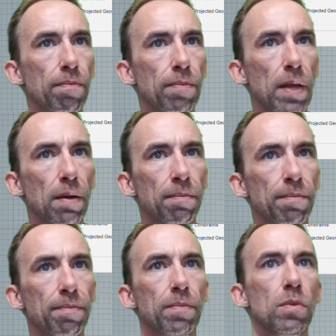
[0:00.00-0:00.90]
Yeah,
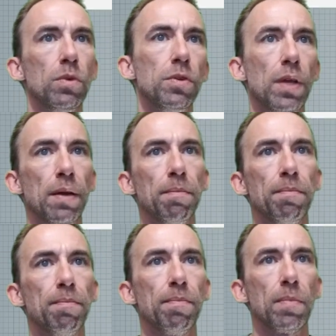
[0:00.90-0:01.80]
we'll do that.
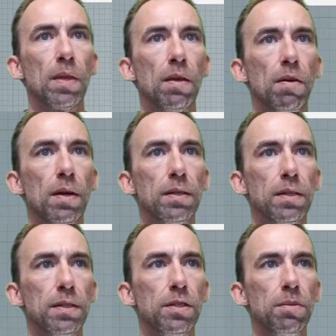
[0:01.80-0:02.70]
All right, so
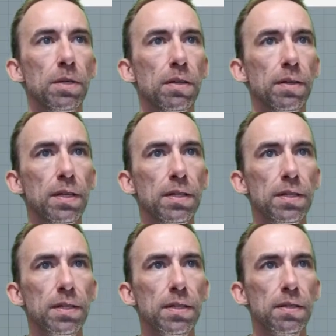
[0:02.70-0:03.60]
let's zoom in on
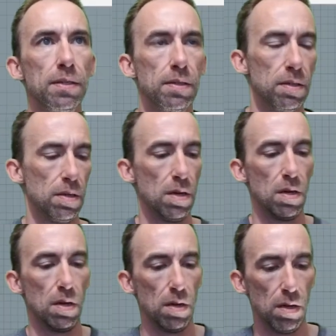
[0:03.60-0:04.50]
this.
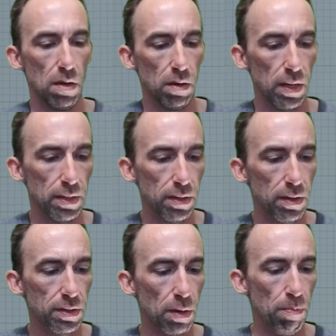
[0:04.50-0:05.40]
Okay, so
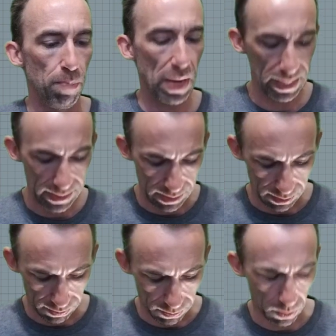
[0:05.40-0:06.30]
there's our basis
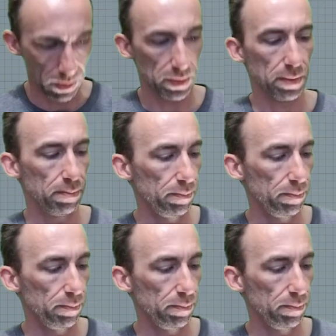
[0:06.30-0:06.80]
for it.